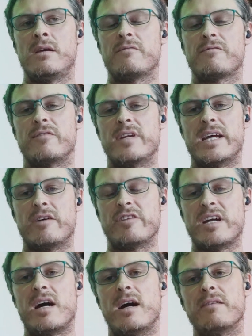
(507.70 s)
for an hour and
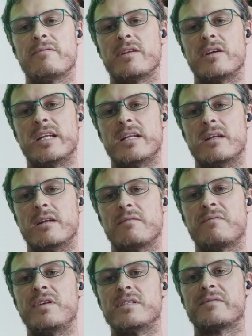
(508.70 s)
a half, and I needed a
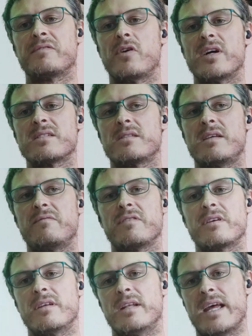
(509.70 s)
fit to fly
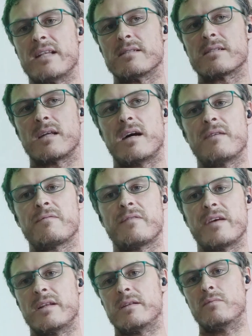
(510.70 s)
certificate and stuff
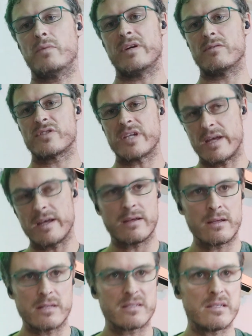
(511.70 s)
and wheelchair
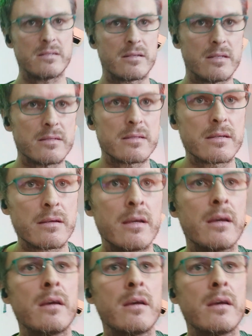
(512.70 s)
assistance.